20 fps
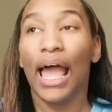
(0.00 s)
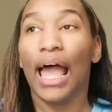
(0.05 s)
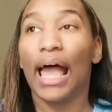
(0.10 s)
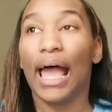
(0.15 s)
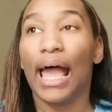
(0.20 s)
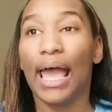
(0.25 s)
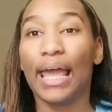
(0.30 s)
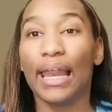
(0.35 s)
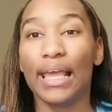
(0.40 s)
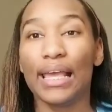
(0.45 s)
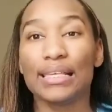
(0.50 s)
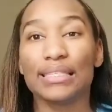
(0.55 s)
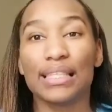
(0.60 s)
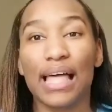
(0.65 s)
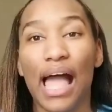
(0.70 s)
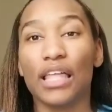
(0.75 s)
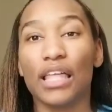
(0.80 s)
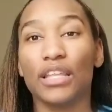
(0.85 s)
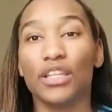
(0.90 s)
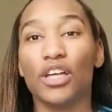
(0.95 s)
And he's
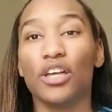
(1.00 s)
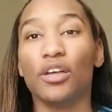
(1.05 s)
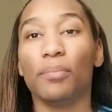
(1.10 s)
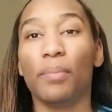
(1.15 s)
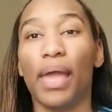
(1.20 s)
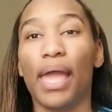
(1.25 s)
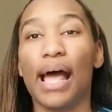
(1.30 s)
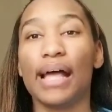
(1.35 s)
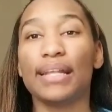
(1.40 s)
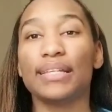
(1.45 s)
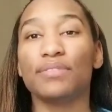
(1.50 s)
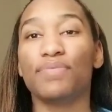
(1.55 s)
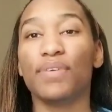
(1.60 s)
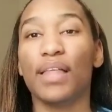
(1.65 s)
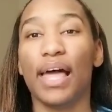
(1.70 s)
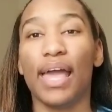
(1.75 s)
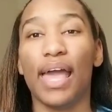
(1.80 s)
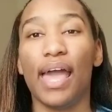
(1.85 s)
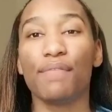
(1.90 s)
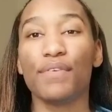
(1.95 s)
like, look, man, I just feel
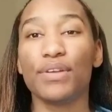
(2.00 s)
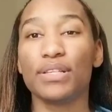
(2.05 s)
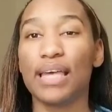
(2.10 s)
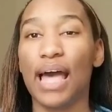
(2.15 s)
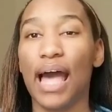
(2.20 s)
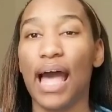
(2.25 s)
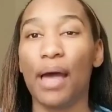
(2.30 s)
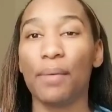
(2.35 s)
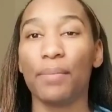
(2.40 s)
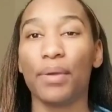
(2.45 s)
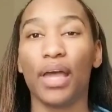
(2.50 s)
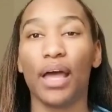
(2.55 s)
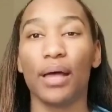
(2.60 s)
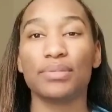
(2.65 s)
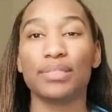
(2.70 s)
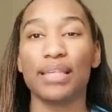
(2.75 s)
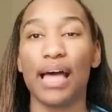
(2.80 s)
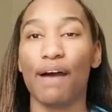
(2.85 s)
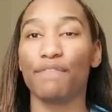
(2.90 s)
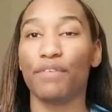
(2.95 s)
like every time it
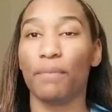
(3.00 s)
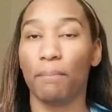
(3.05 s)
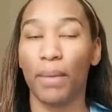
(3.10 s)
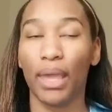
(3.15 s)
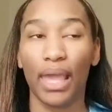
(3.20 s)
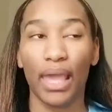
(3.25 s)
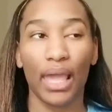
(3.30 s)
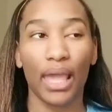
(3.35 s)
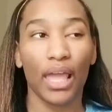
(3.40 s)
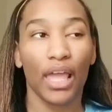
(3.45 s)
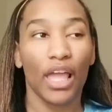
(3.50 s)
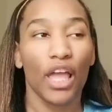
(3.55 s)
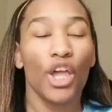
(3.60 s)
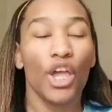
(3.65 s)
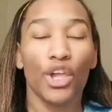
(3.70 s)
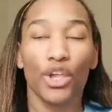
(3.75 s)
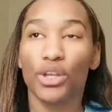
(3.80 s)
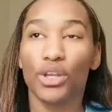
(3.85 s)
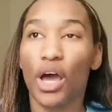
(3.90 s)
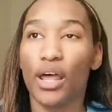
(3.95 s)
comes time for me,
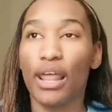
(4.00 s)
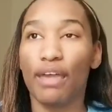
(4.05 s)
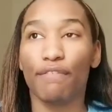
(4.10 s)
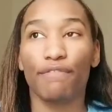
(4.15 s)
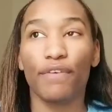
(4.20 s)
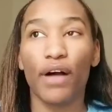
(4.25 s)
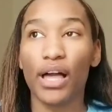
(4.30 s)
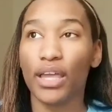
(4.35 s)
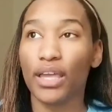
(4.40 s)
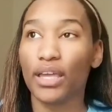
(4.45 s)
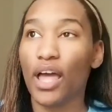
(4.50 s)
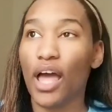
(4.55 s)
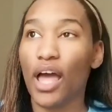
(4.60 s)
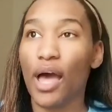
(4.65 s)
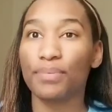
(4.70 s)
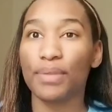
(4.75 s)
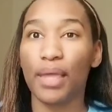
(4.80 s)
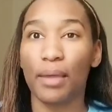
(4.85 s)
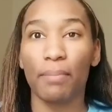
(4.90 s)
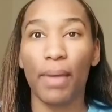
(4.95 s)
you know, they fuck it
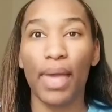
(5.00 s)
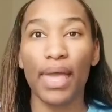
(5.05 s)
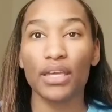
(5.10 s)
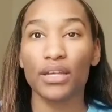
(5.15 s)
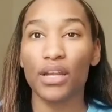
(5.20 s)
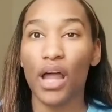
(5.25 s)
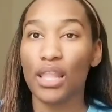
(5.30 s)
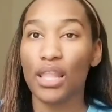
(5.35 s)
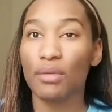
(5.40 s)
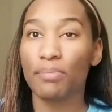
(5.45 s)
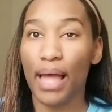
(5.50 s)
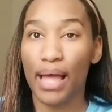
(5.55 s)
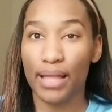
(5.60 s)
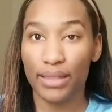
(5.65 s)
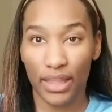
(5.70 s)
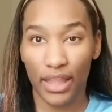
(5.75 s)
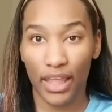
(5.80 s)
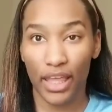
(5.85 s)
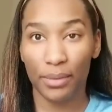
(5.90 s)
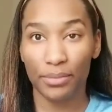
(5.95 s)
up. They make it all
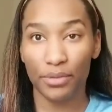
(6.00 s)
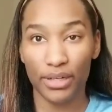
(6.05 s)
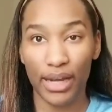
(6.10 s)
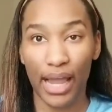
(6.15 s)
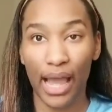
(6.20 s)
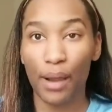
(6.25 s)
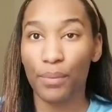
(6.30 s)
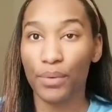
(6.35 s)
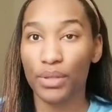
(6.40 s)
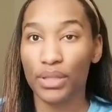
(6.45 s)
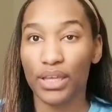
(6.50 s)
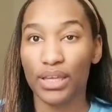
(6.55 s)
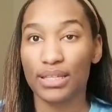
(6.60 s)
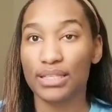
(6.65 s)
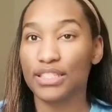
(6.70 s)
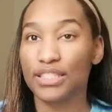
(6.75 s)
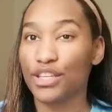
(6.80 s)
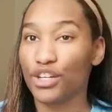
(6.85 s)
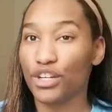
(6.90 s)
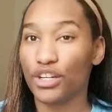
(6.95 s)
about them. They're not really
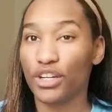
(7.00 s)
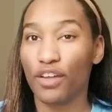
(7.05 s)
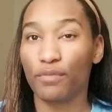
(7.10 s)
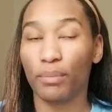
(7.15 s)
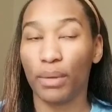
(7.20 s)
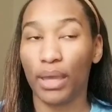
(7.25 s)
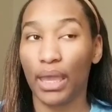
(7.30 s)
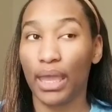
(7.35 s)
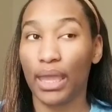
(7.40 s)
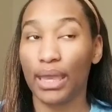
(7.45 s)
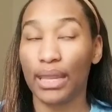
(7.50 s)
considerate of me.